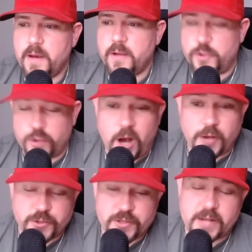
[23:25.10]

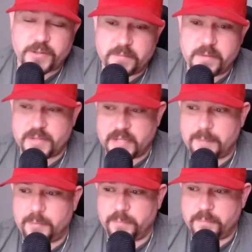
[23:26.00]
Josh has actually missed a
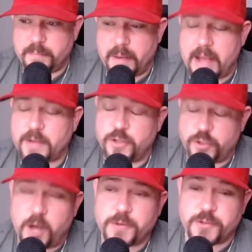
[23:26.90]
couple. Actually,
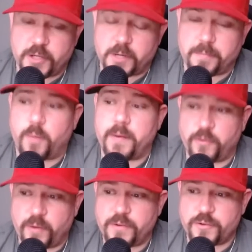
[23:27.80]
Josh is underperforming in
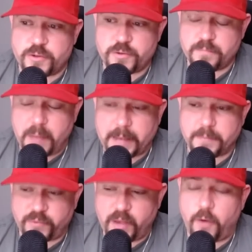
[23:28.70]
transition by
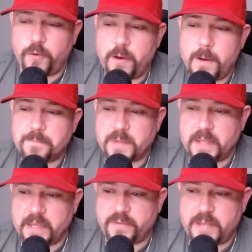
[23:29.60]
himself.
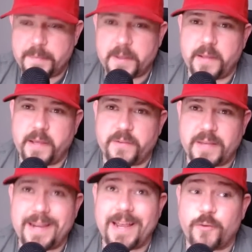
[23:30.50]
He typically is
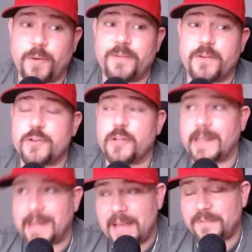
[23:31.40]
getting in transition
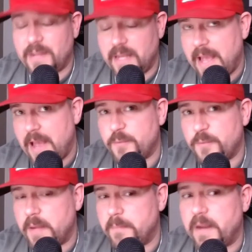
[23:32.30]
less than he has
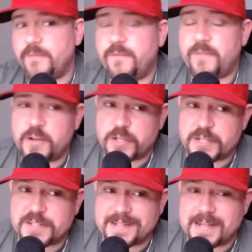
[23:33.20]
been, but
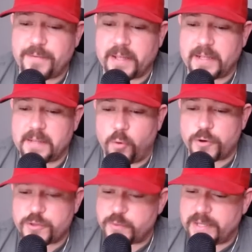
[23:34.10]
finishing significantly
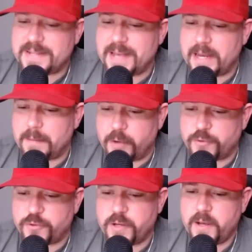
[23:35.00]
more. So he's had a
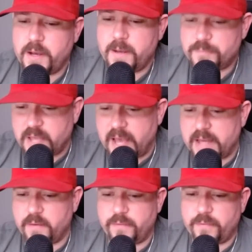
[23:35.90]
bunch
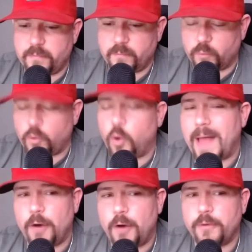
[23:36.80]
kind of roll
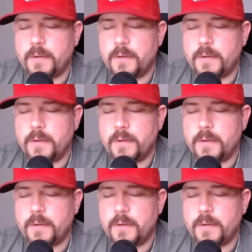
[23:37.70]
out.